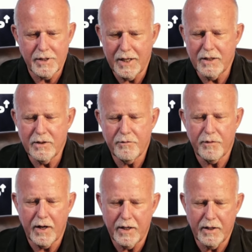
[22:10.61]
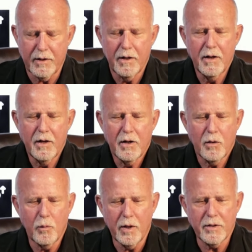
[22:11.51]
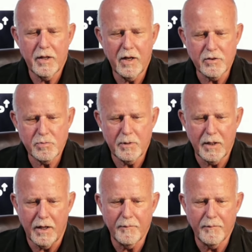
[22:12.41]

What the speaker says: to end the fighting with Hezbollah.